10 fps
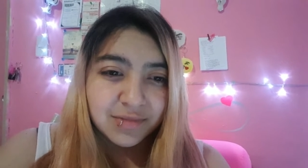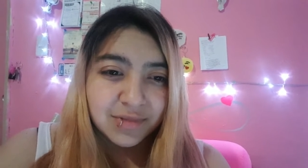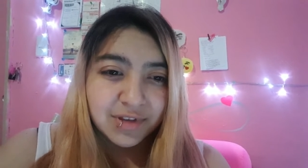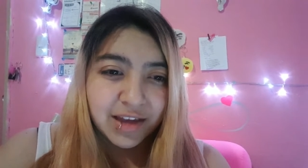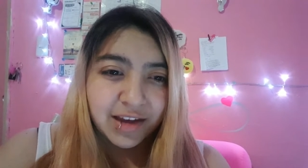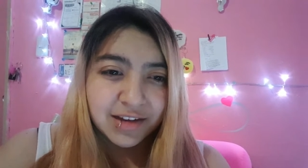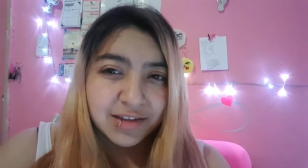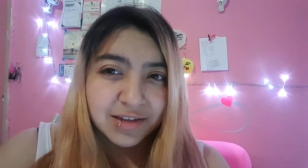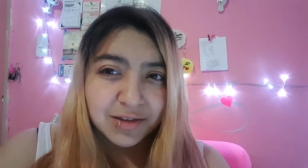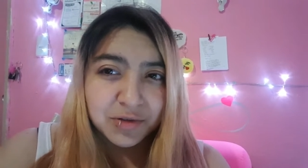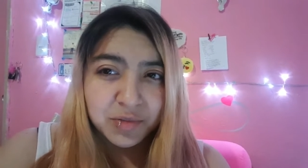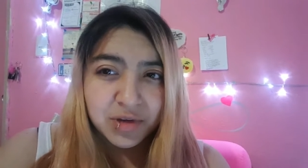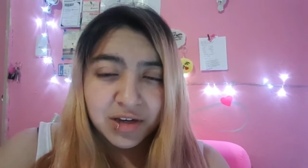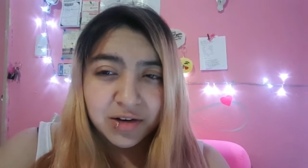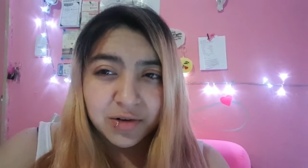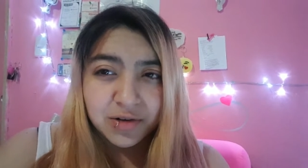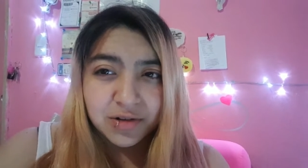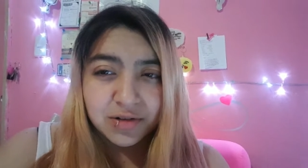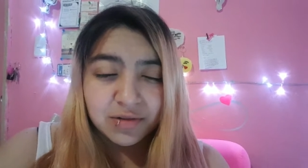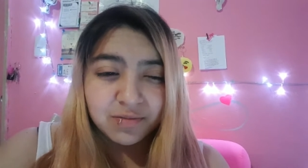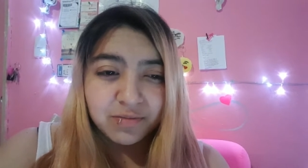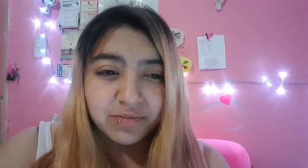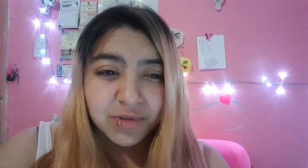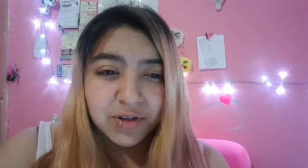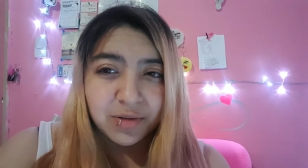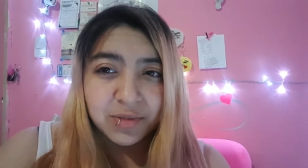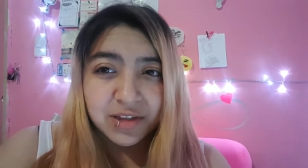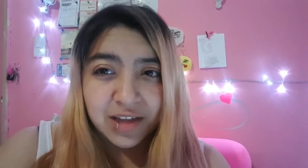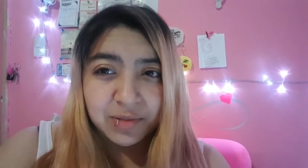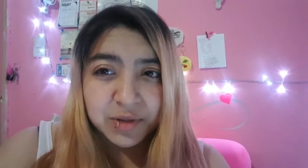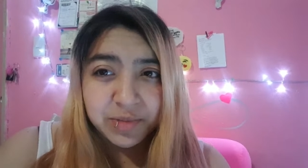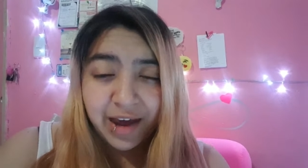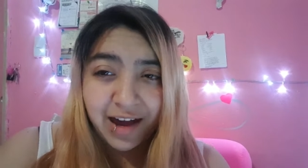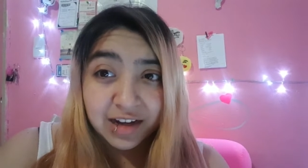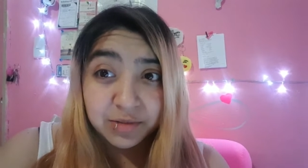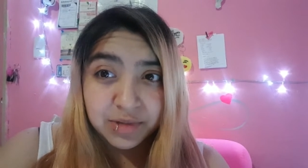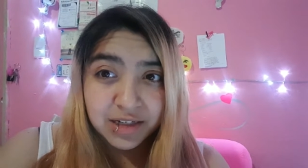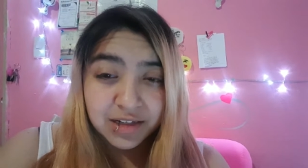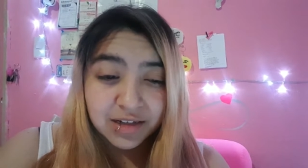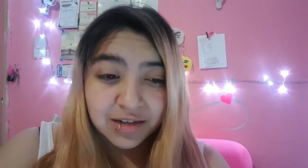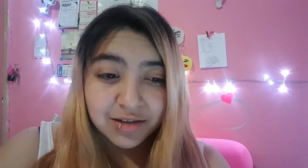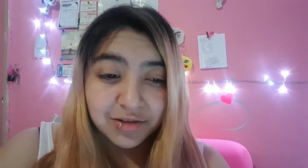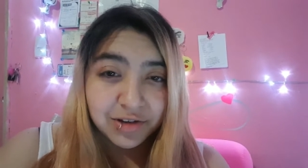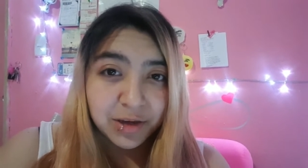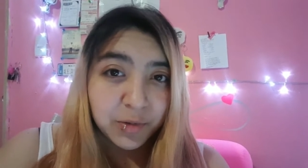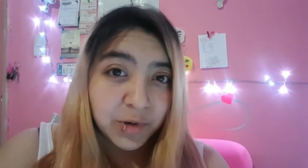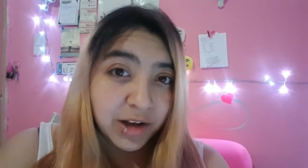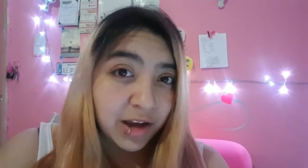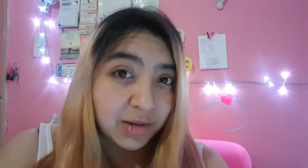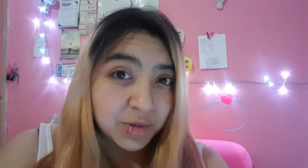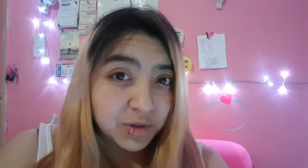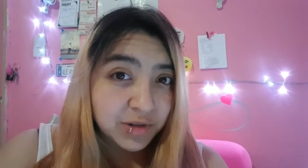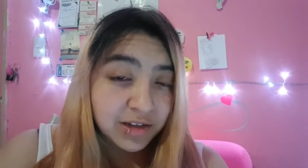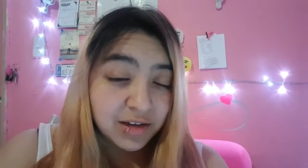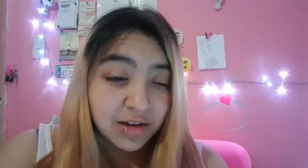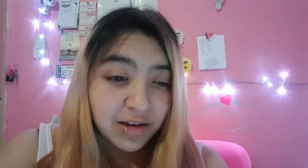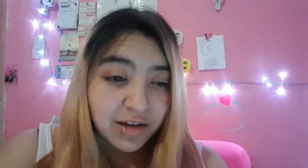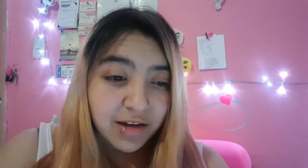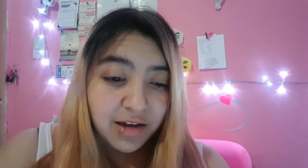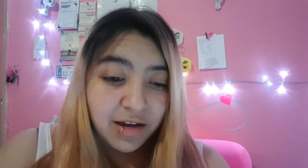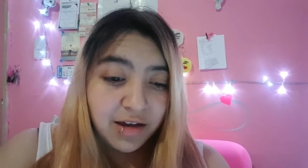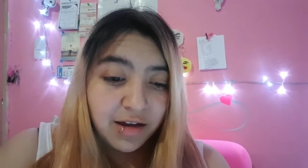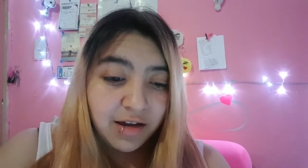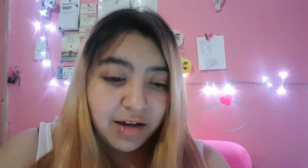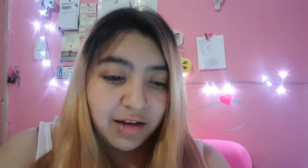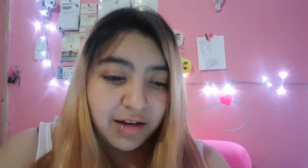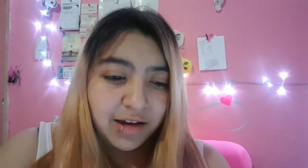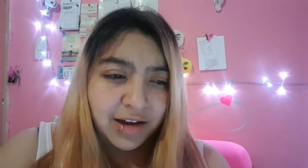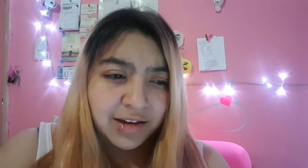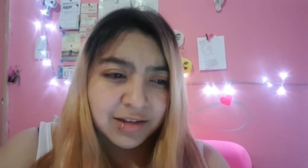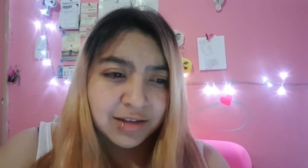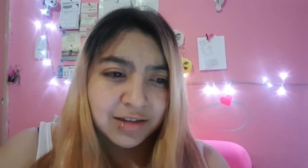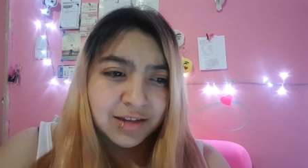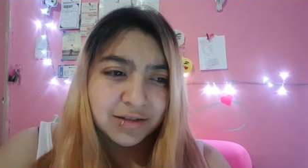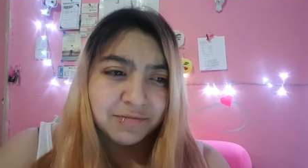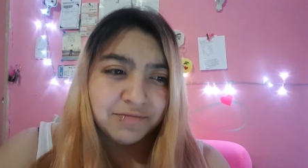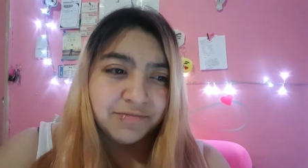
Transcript: next to me or some steps behind me, looking what I am doing and